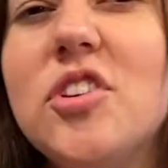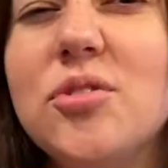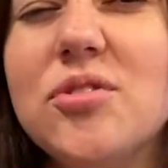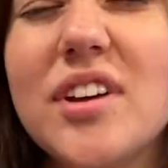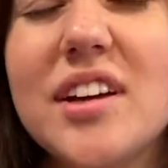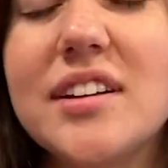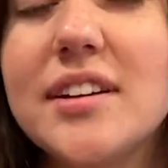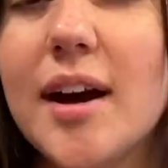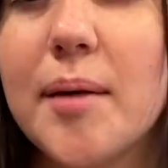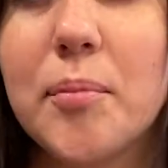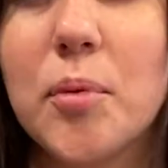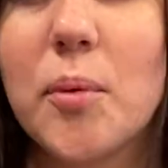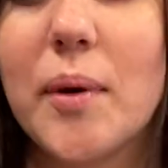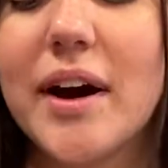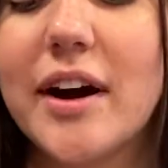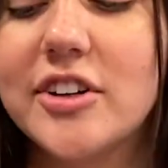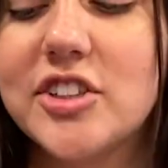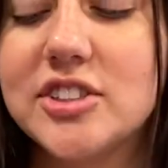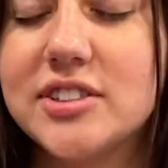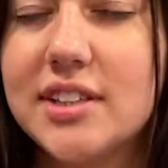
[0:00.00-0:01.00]
use like
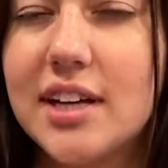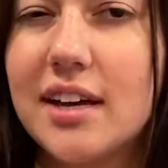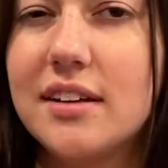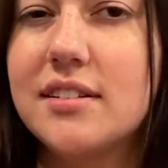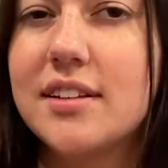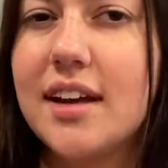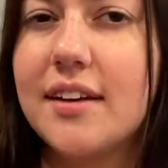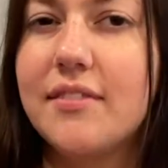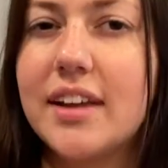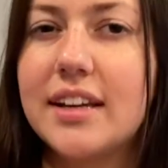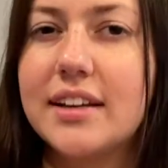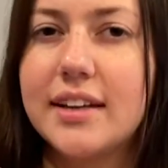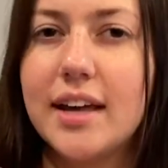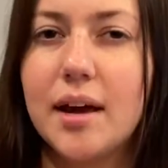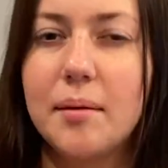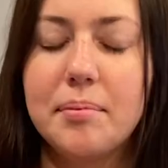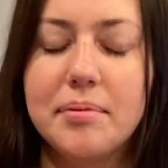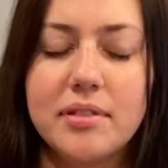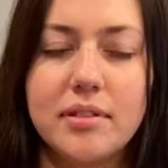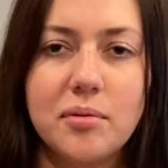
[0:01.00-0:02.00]
Tupperware, it just has to have like
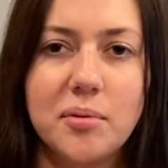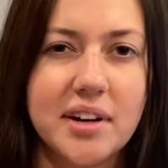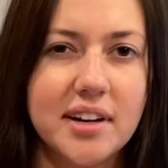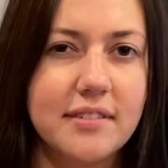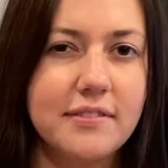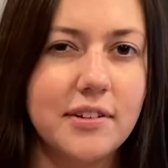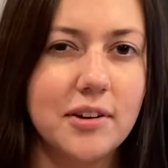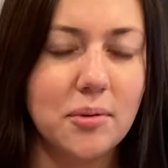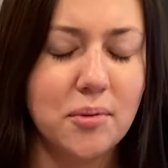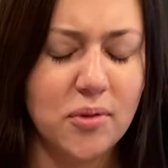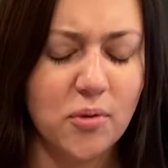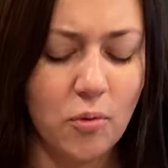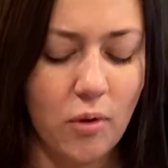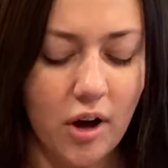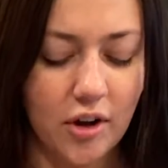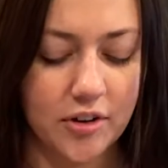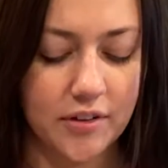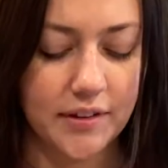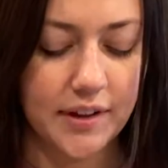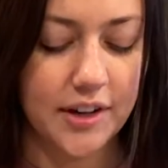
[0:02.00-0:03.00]
depth. We're going to fill it with
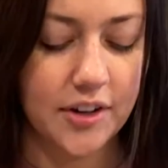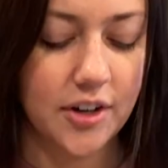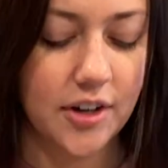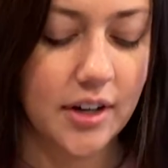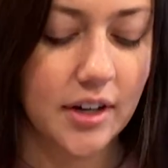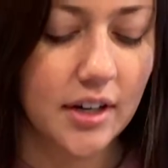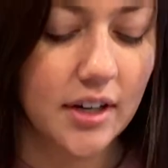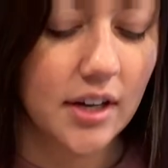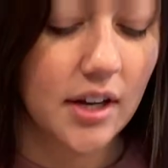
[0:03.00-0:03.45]
water later,